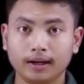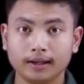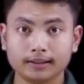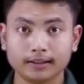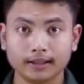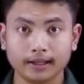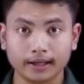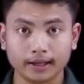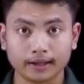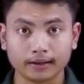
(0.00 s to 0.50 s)

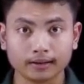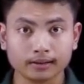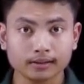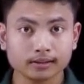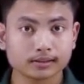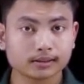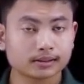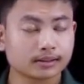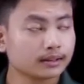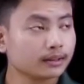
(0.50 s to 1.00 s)
and the
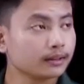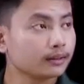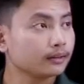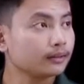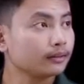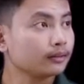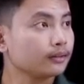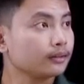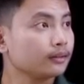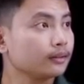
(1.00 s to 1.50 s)
angles
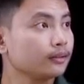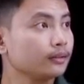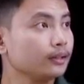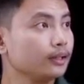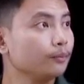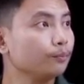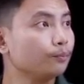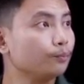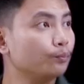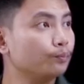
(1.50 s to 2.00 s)

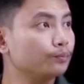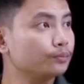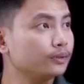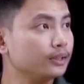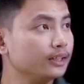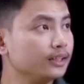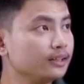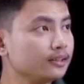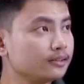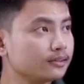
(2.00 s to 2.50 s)
in
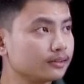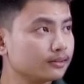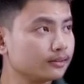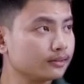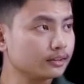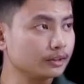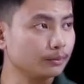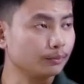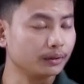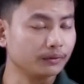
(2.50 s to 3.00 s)

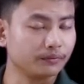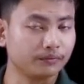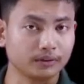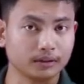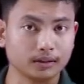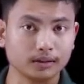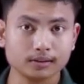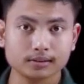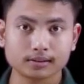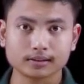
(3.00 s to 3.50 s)
each similar
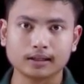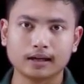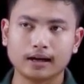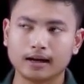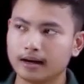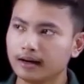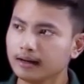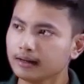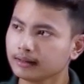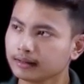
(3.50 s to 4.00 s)
figures
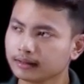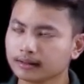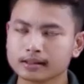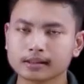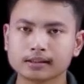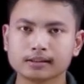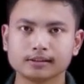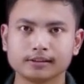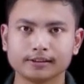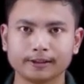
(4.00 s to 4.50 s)
are
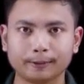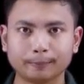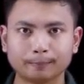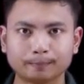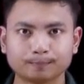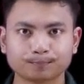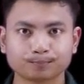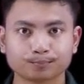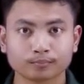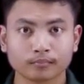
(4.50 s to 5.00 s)
same.
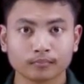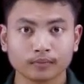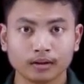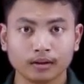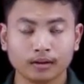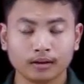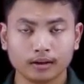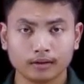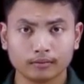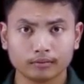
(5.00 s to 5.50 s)

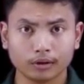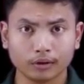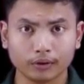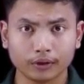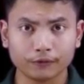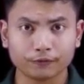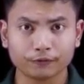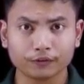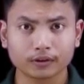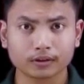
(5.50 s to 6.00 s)
Now
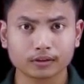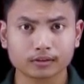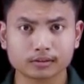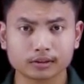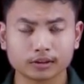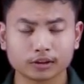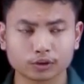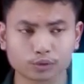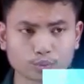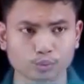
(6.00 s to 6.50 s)
if we
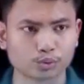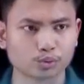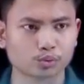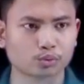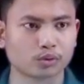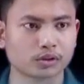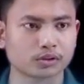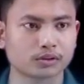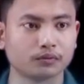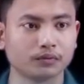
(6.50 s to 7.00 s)
consider two
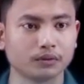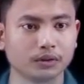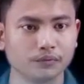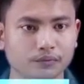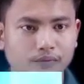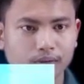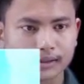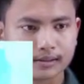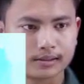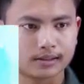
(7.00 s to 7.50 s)
squares of
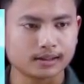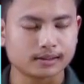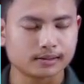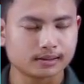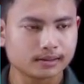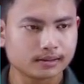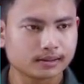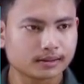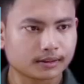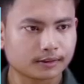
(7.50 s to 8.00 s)
different
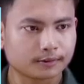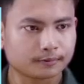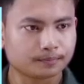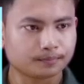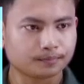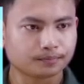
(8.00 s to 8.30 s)
sizes,